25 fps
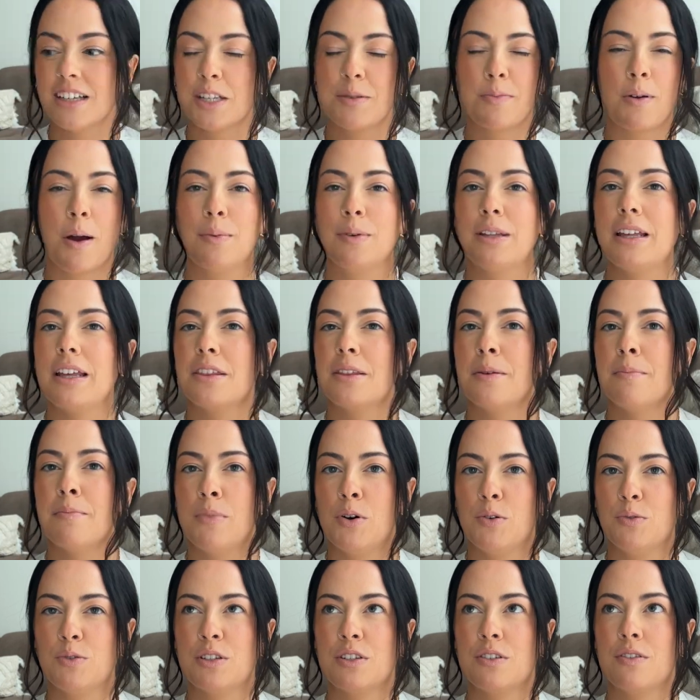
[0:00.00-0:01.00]
It's probably like the
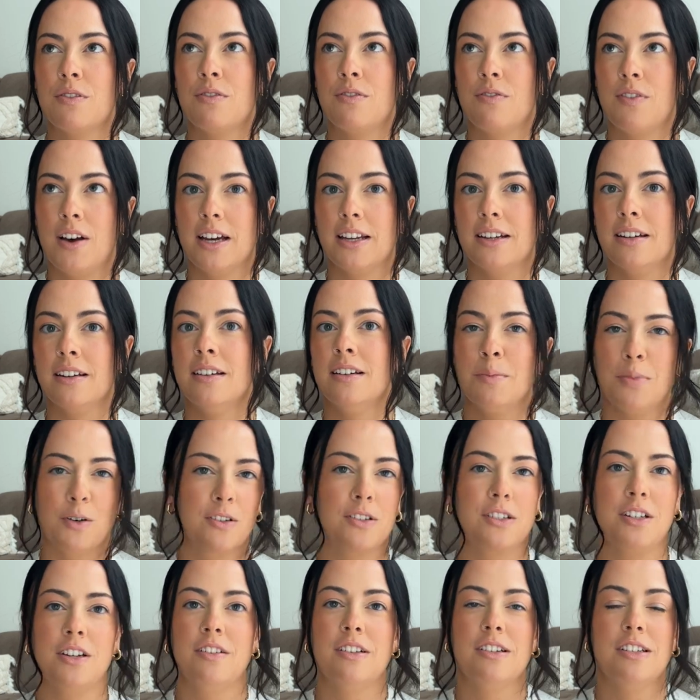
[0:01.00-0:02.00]
most fun book
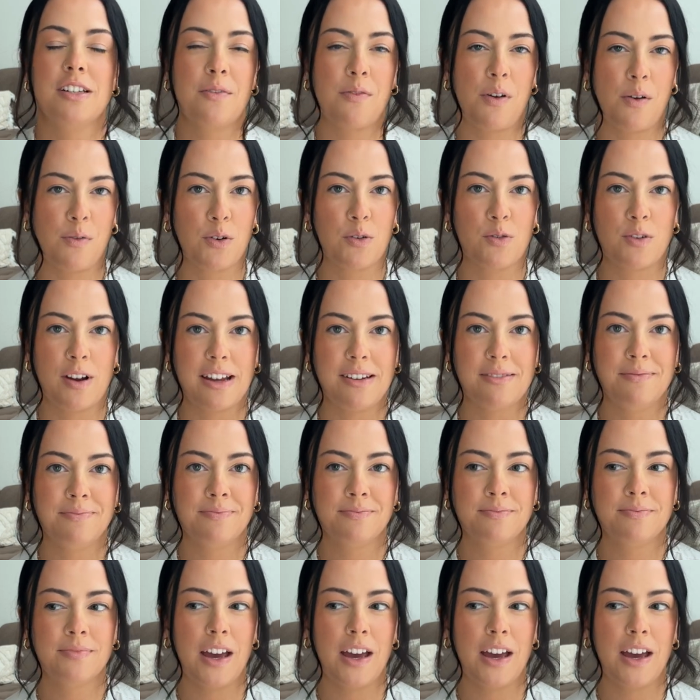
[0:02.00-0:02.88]
series I've ever read.